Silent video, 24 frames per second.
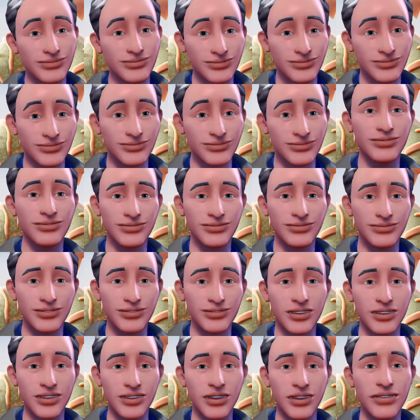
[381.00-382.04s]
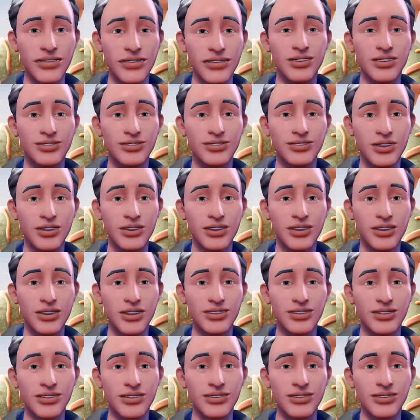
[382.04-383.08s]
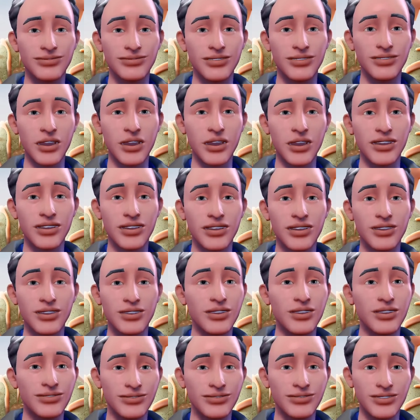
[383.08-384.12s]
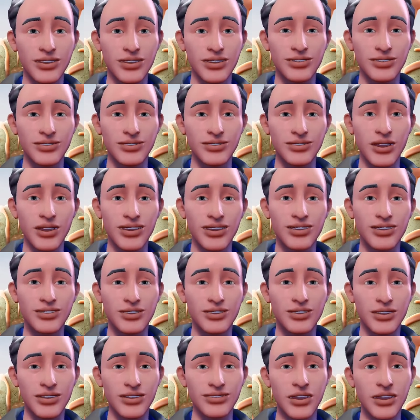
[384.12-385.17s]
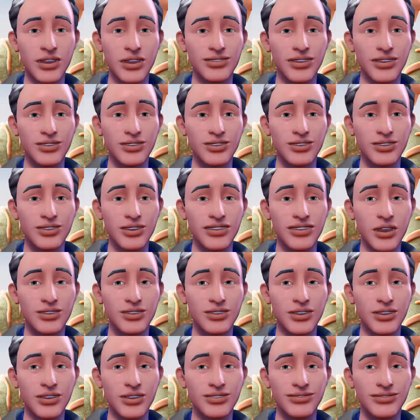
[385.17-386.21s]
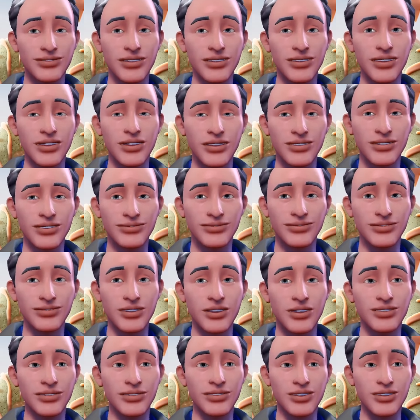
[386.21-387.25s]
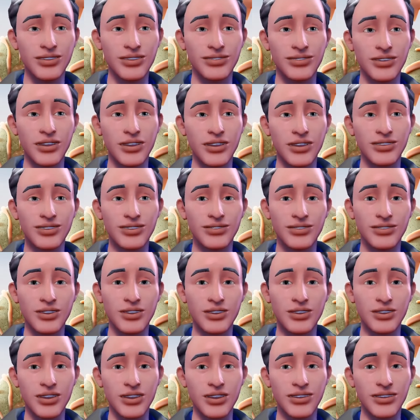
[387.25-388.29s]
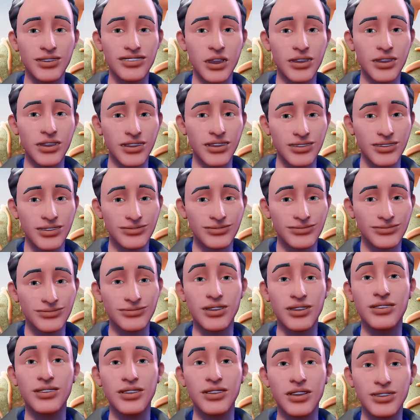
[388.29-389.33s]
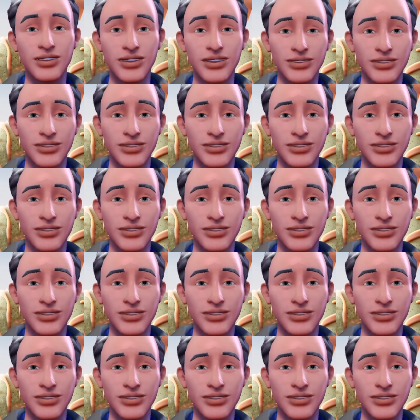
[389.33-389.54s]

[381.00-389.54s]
Tons of different stuff here. And I'm not gonna go through each one of those. And you can pin some of the ones you want. So if you wanna do the aristocrat bow and pin that,